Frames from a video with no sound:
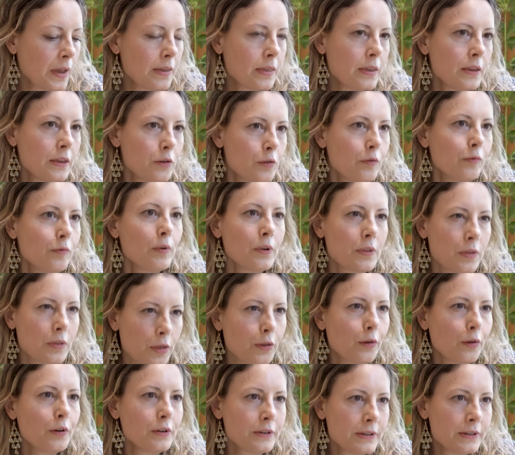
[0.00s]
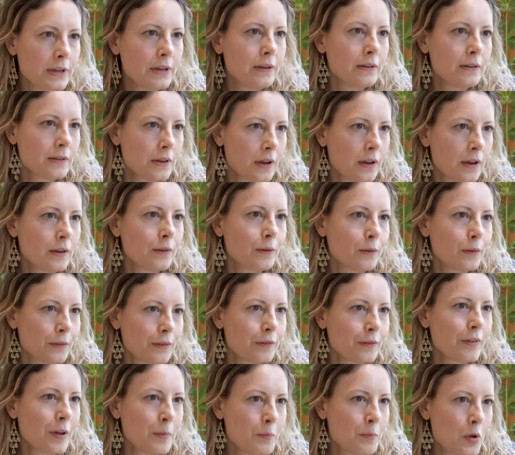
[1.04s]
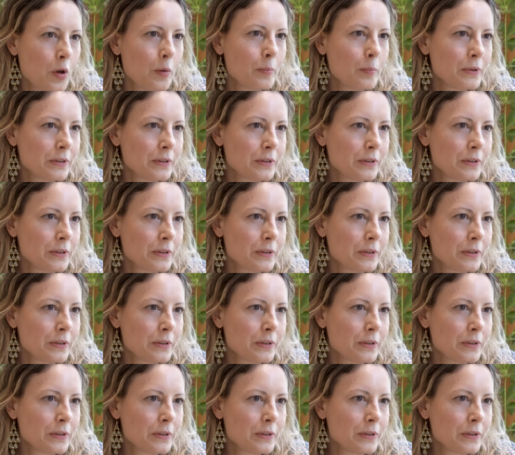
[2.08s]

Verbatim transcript: I think you've written 13 titles, if I'm not